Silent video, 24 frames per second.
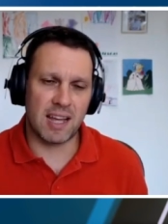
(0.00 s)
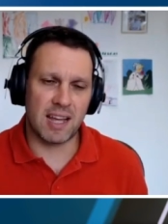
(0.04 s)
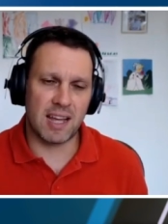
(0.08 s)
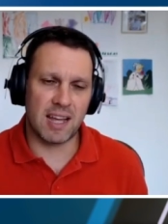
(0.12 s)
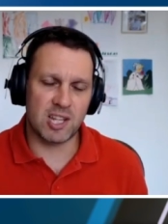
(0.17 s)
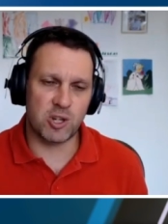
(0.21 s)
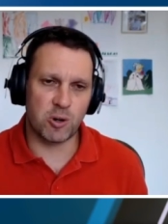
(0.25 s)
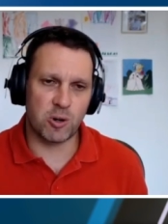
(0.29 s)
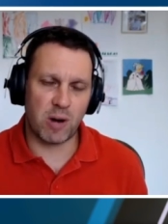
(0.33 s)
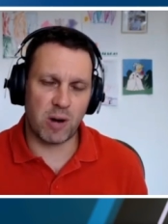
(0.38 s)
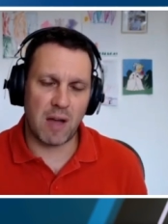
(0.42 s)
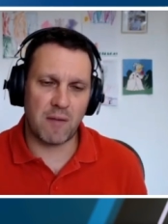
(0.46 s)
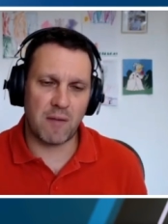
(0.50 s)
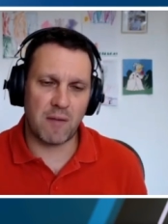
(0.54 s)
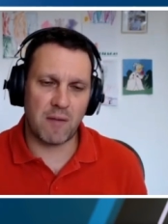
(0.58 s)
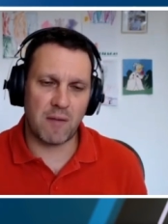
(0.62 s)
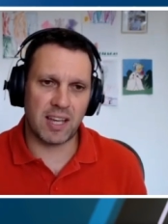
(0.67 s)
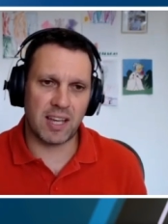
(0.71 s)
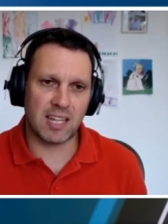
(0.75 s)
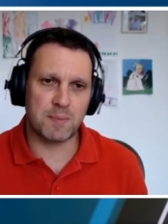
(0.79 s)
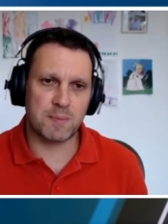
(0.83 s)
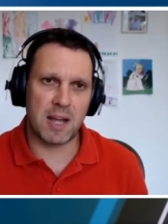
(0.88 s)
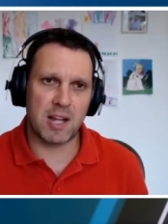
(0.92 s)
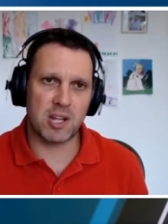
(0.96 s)
that
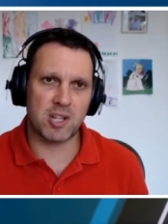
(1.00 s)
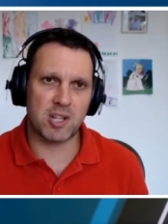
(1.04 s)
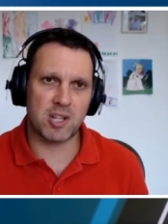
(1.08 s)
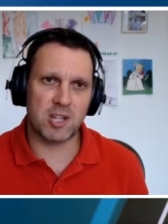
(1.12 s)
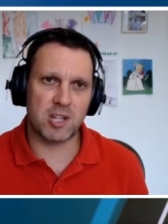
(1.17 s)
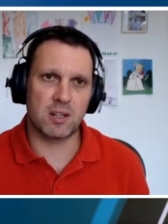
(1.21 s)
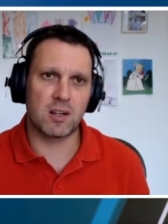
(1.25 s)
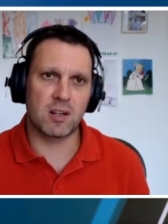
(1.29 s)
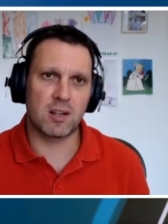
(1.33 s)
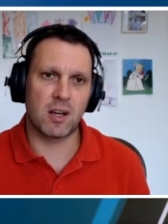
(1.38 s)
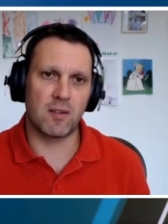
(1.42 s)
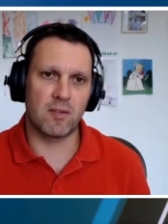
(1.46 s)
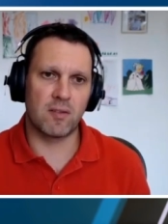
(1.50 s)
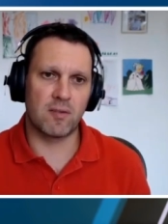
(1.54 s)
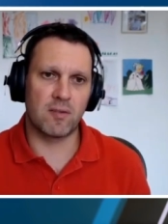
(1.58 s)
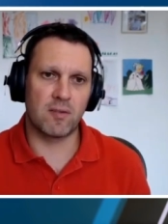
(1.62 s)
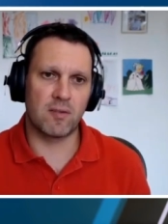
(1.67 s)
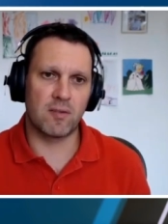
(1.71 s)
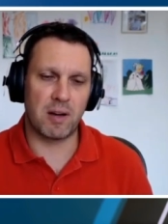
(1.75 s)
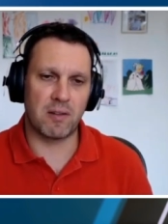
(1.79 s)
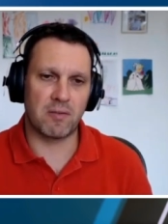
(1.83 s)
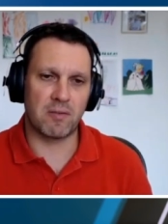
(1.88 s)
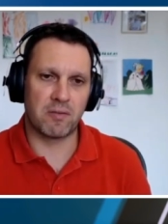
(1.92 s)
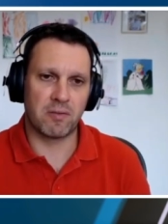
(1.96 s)
geographic expansion of
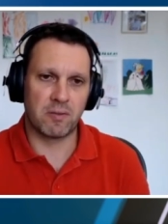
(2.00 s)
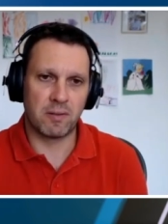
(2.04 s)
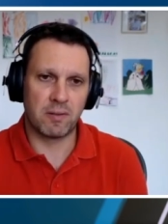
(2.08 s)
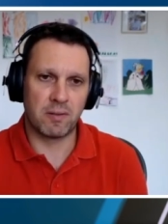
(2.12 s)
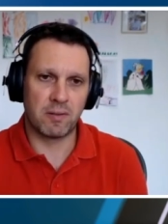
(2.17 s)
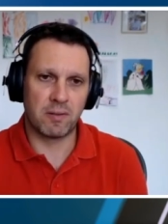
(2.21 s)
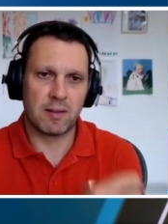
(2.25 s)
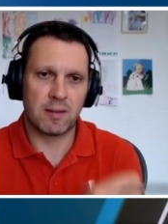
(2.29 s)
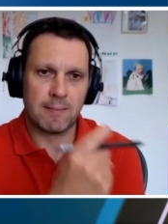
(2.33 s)
above?